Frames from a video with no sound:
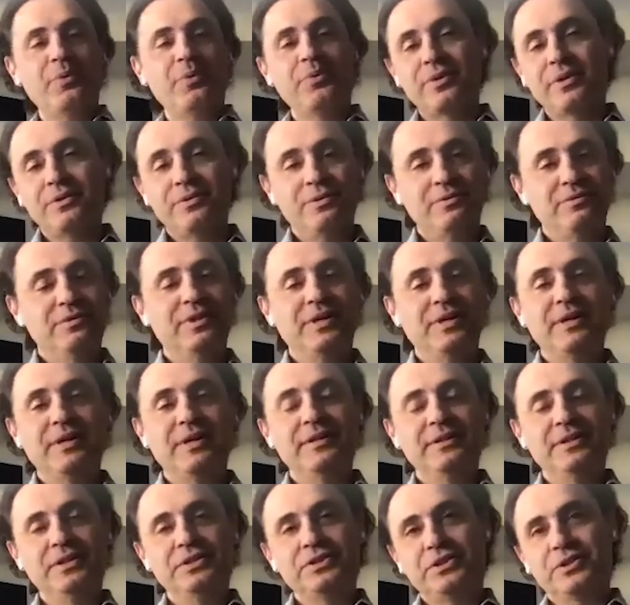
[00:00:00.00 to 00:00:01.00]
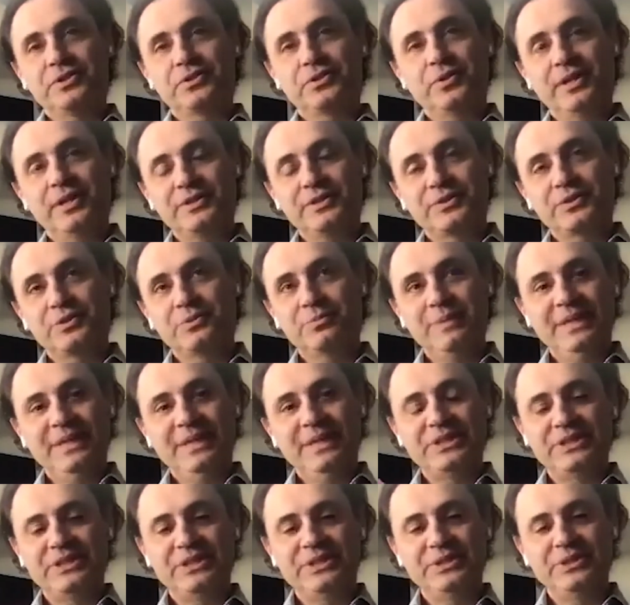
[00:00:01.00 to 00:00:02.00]
growth that you've done in digital
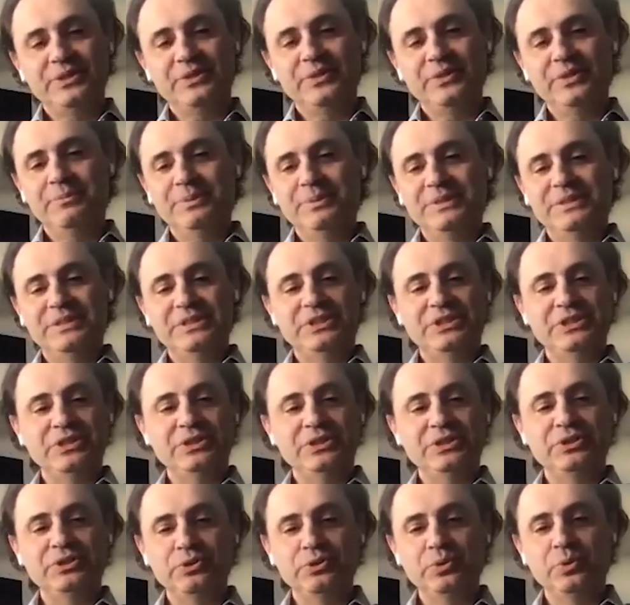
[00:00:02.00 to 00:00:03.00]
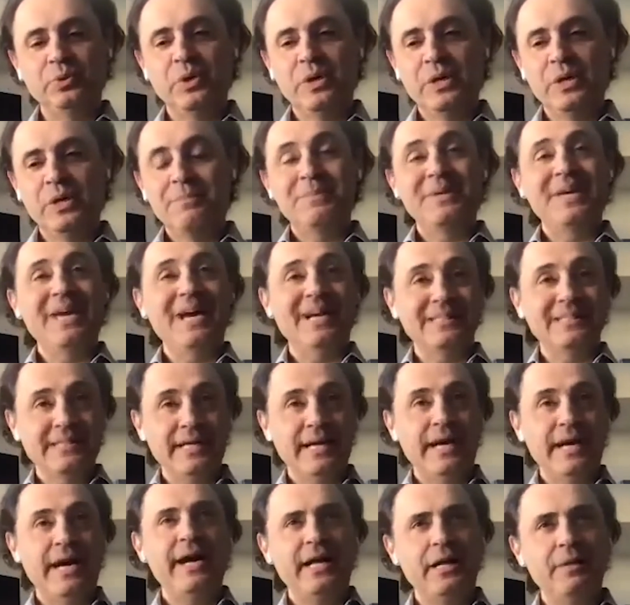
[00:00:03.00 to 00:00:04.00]
transformation, you're in a position to
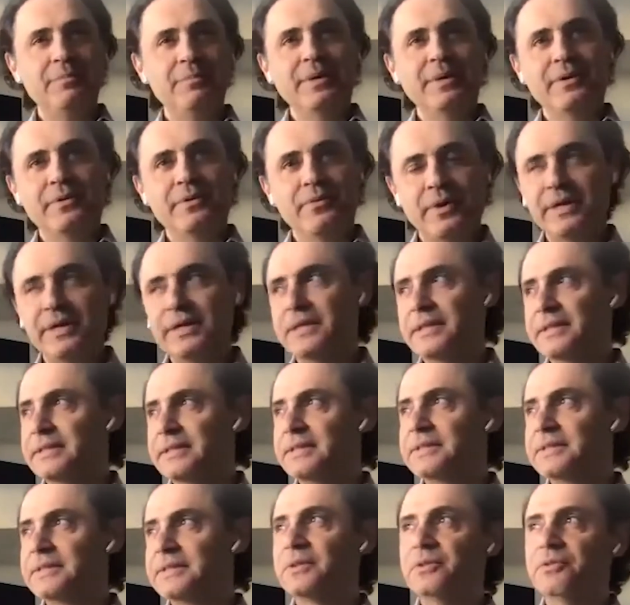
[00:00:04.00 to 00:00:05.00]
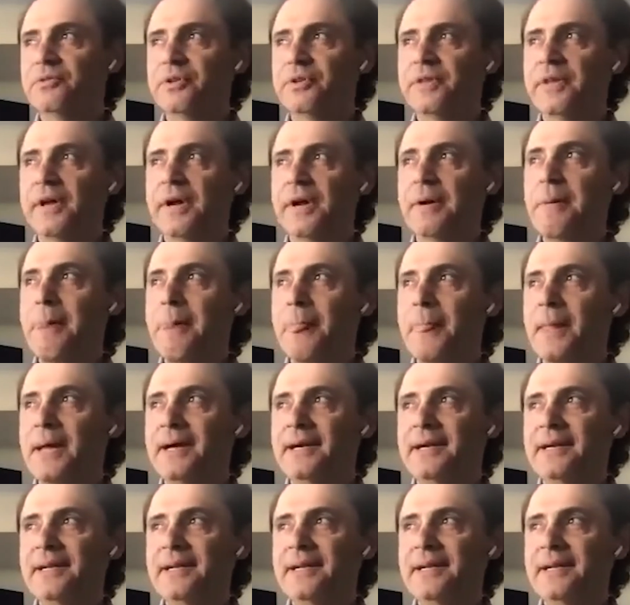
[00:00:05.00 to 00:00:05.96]
be at the helm and running this over there.